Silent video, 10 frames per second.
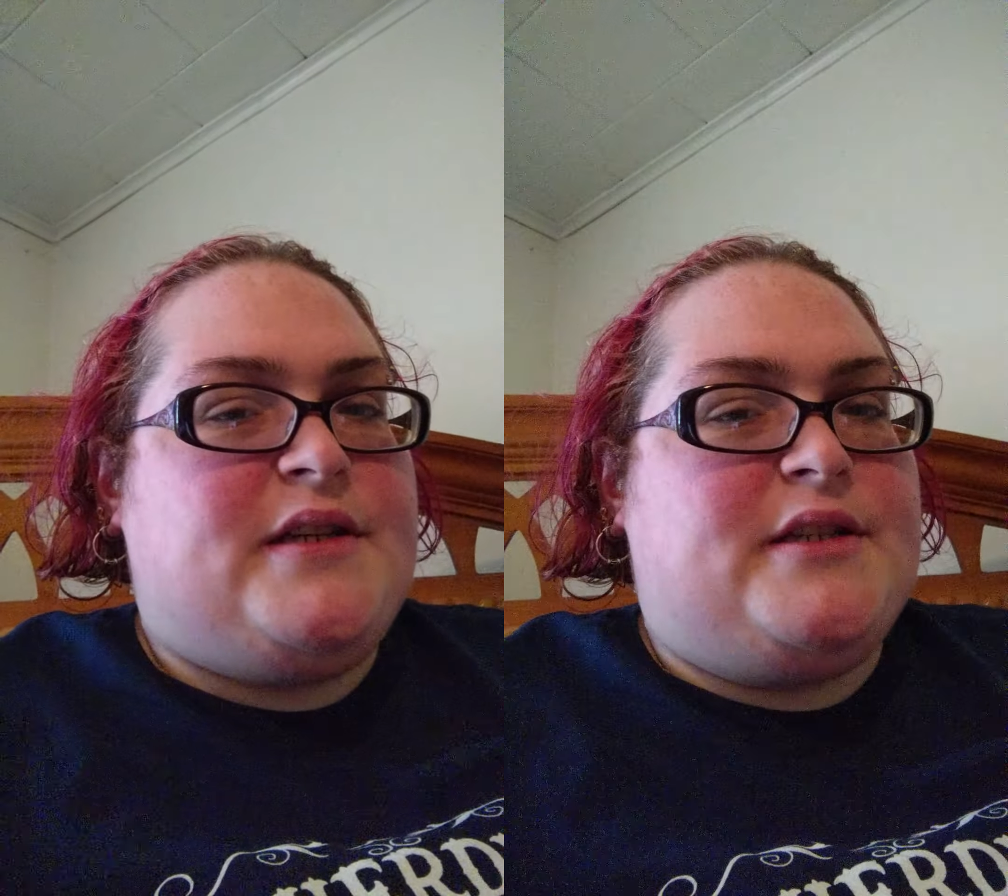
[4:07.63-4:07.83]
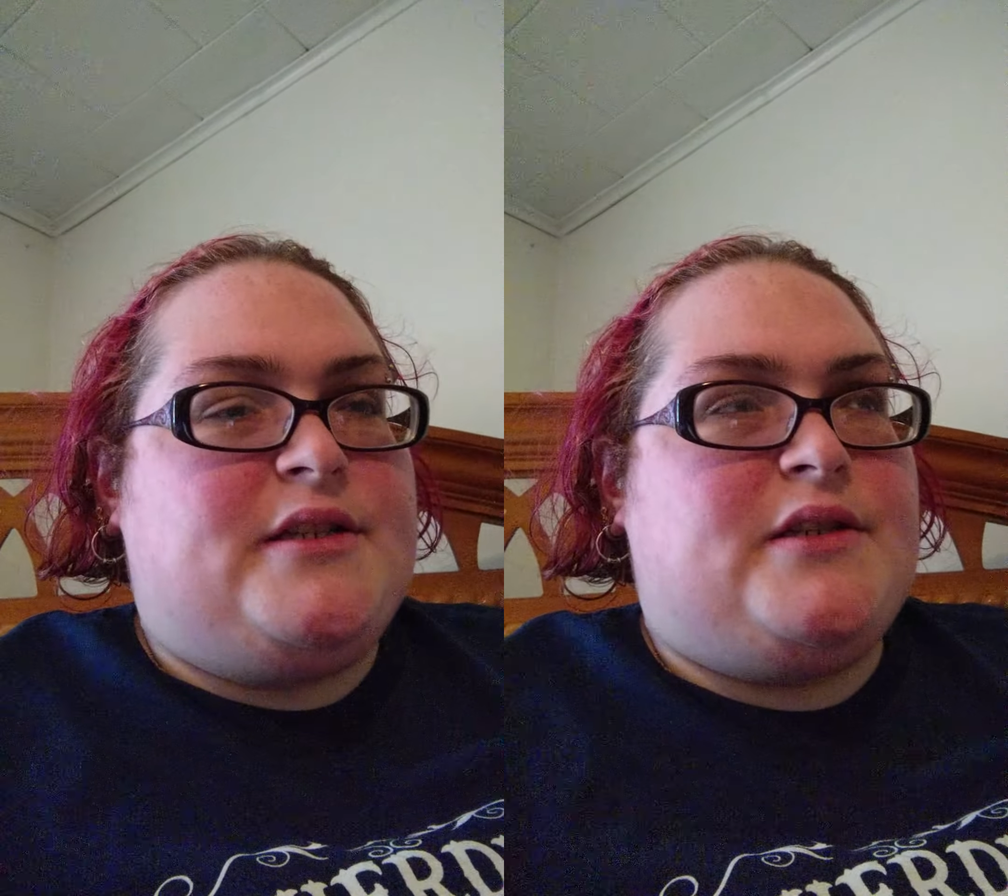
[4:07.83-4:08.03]

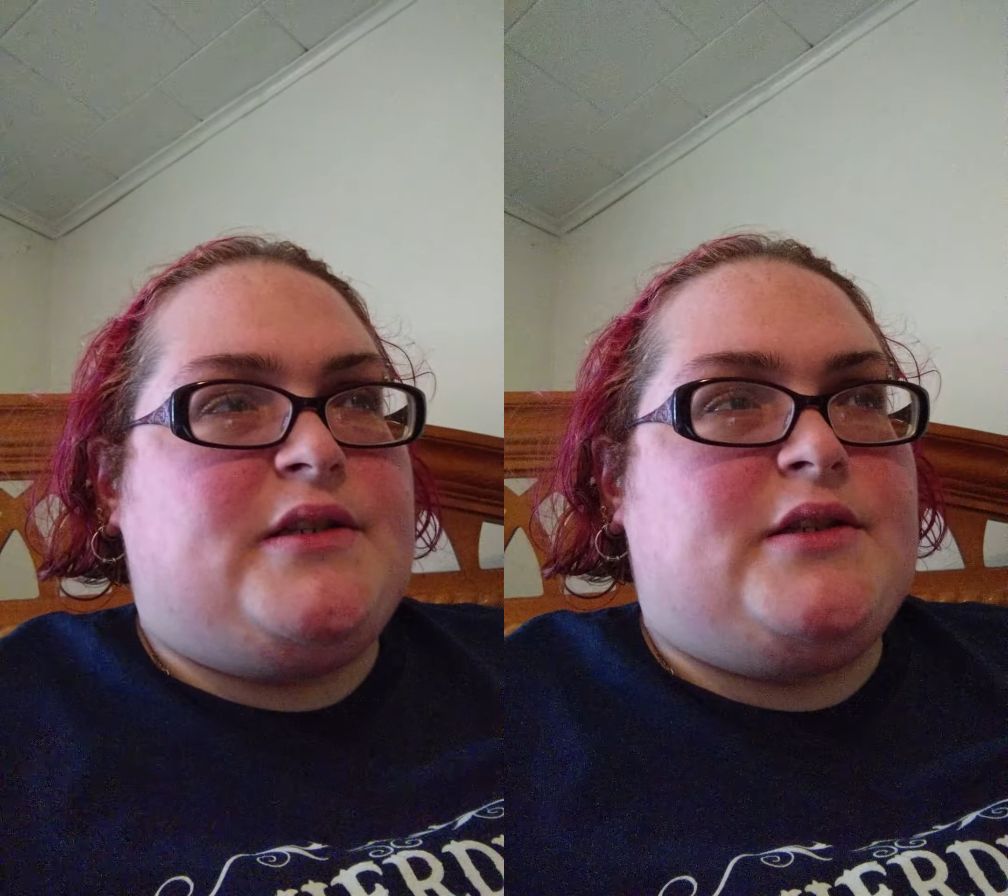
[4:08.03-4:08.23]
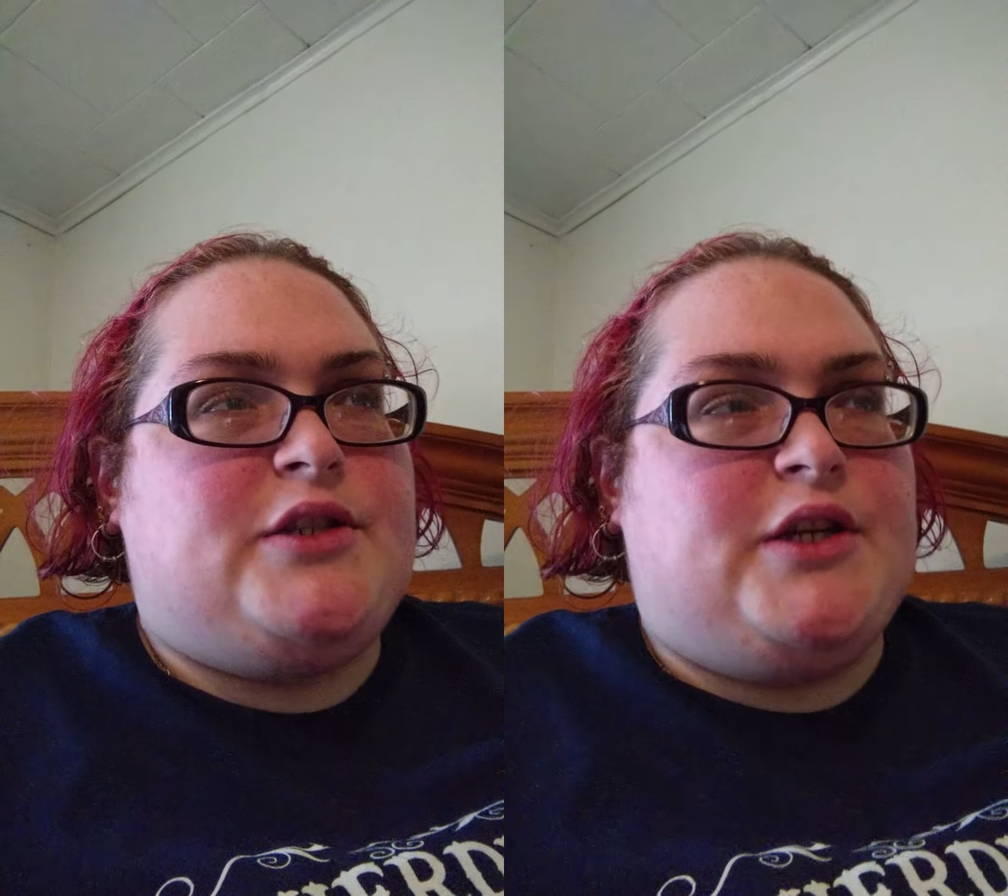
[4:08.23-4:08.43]

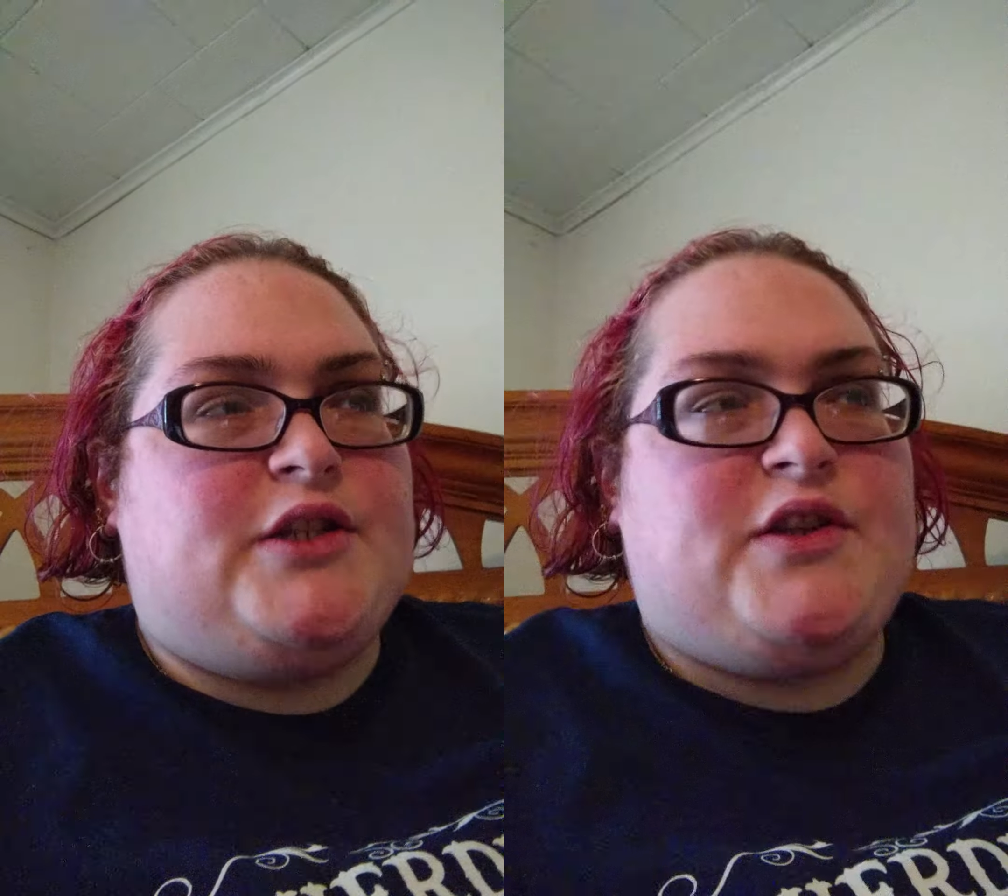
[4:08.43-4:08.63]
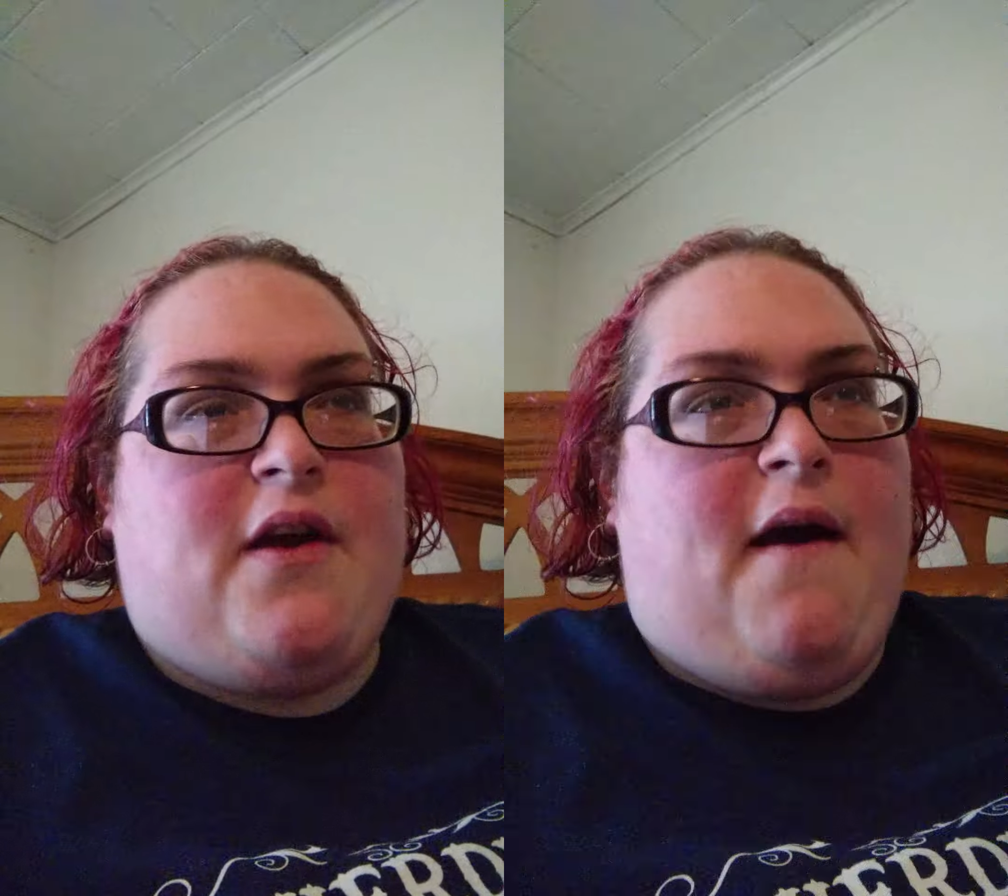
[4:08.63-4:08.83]
is
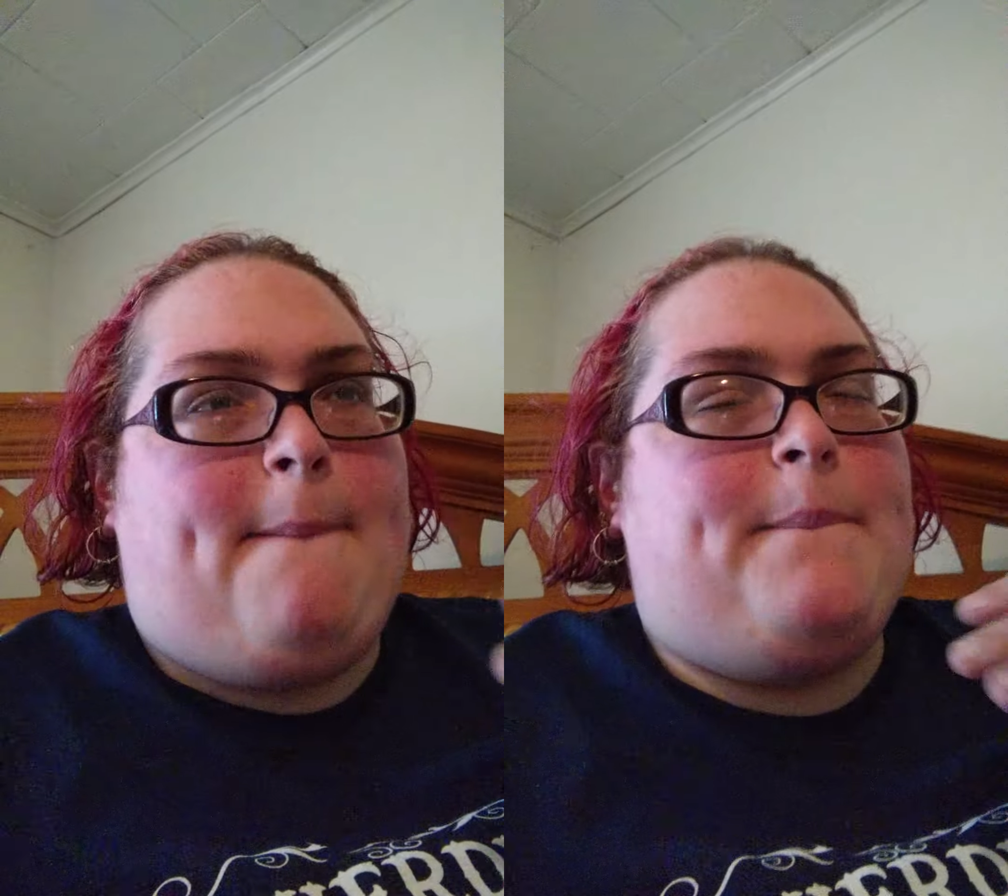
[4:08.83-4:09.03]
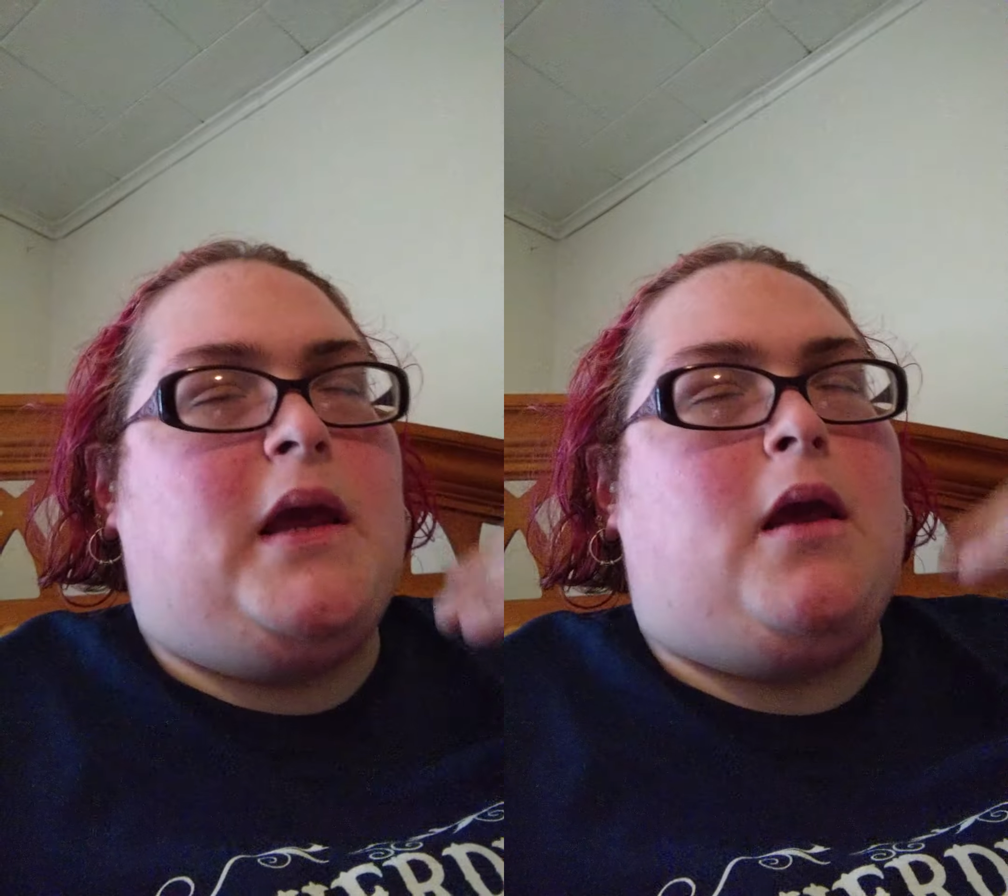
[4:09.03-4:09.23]
just
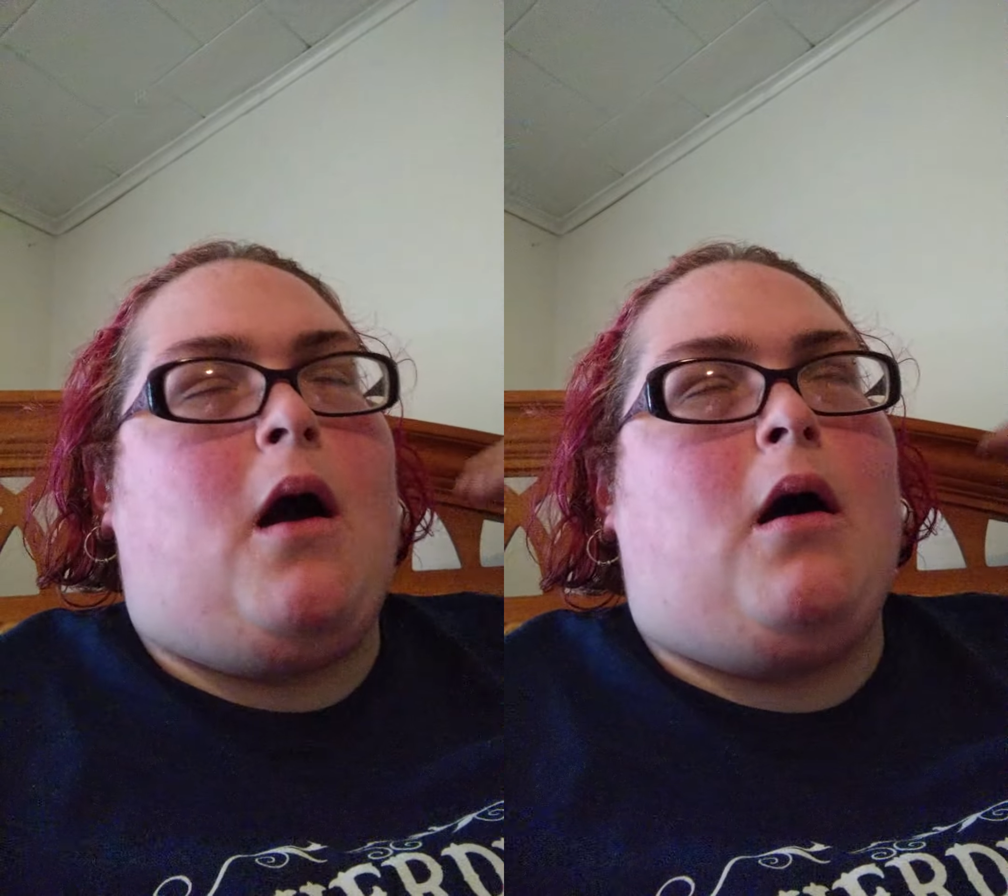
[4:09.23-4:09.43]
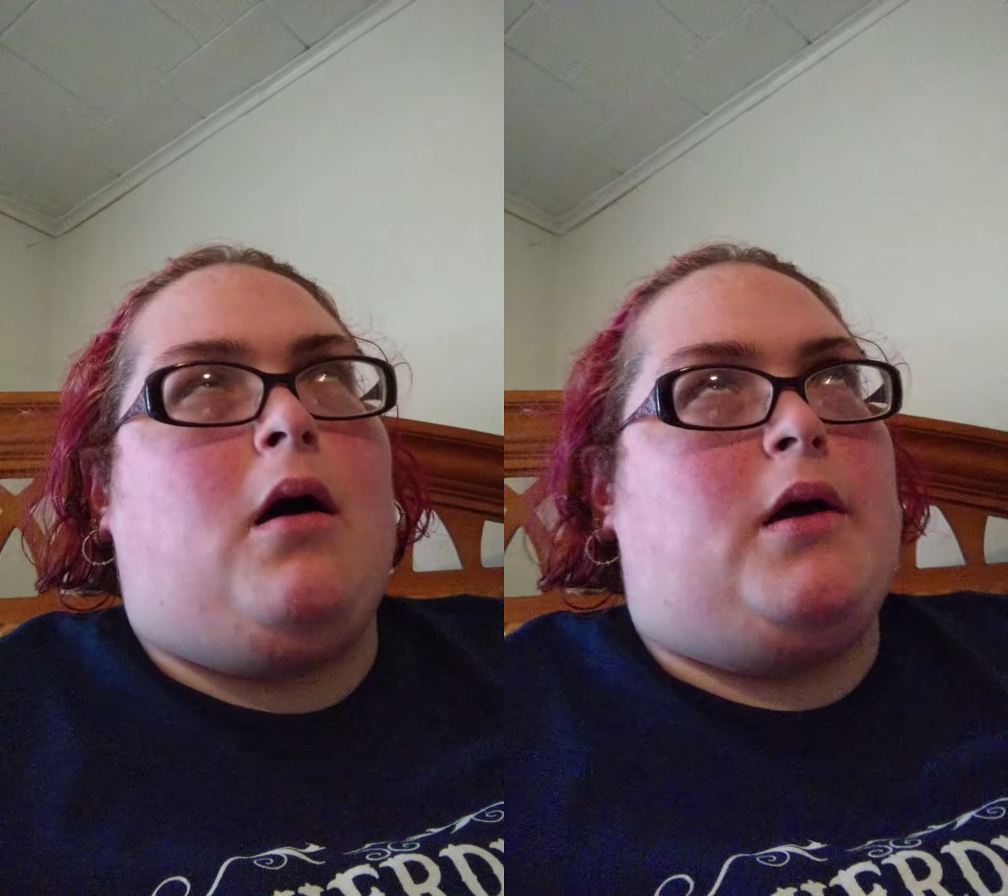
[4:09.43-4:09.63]

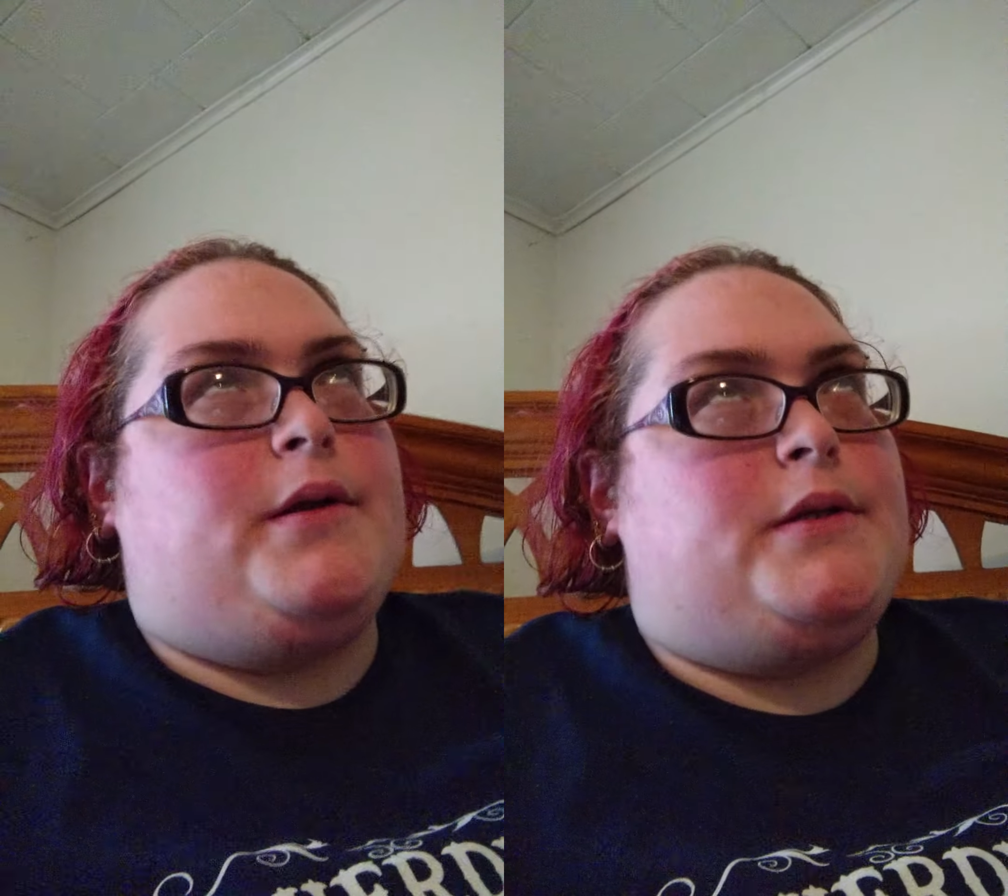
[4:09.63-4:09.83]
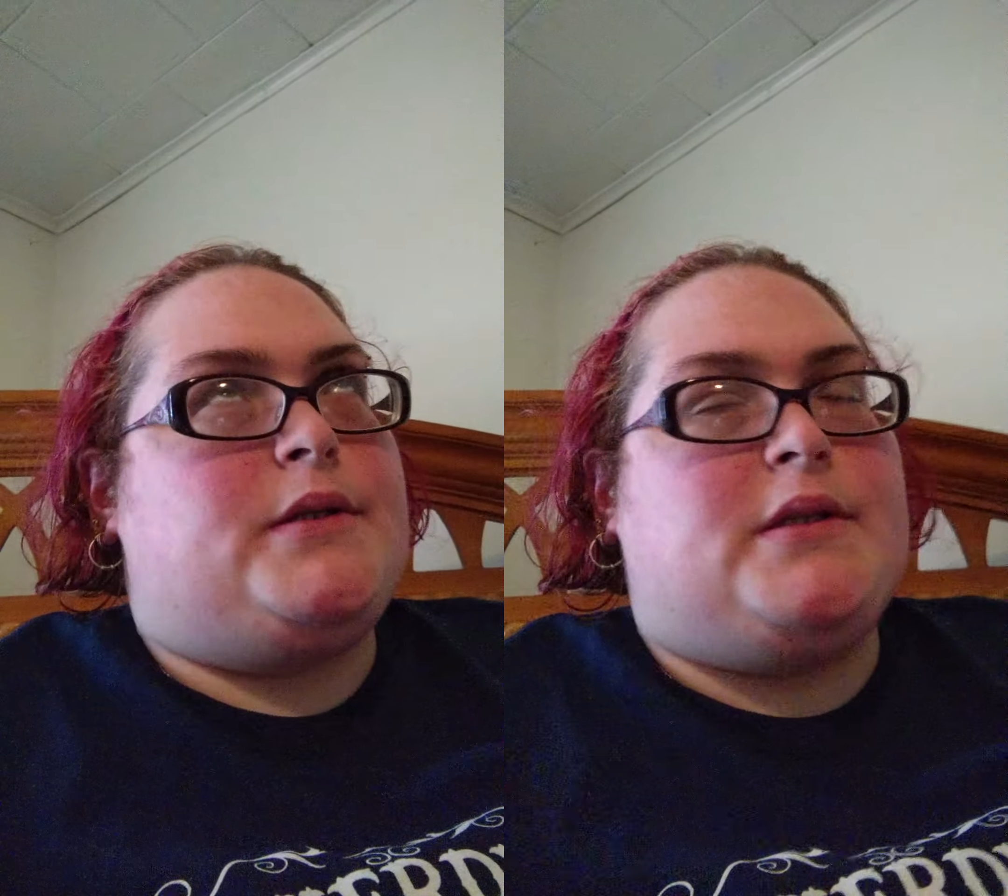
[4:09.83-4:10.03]
beyond